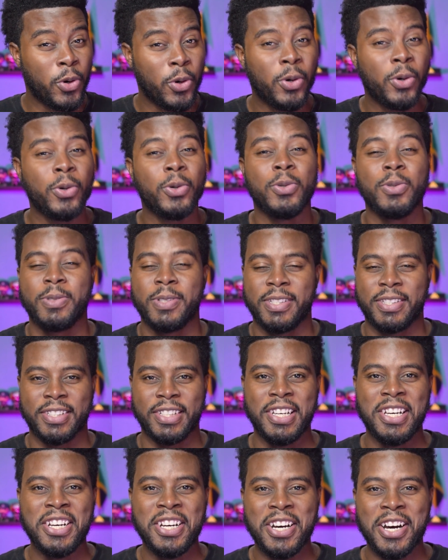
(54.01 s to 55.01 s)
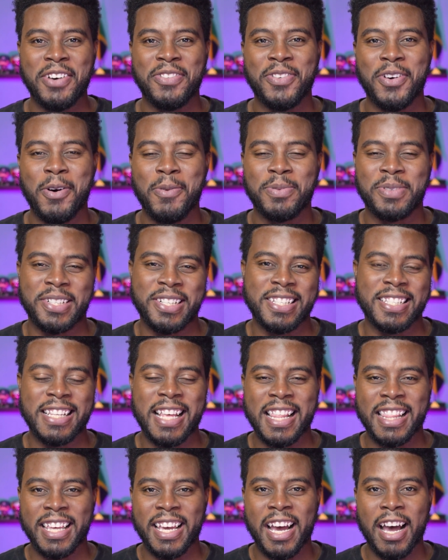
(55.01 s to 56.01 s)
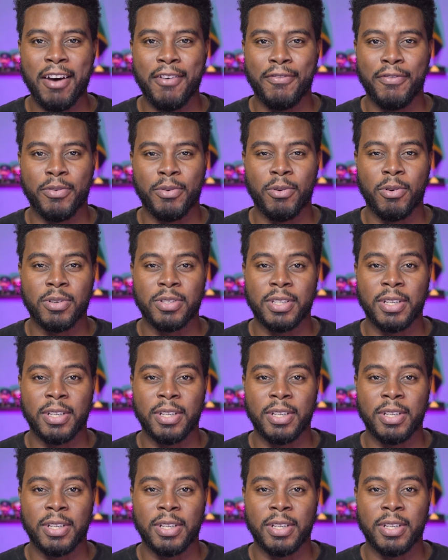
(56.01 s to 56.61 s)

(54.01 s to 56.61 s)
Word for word: host of options that they have for us.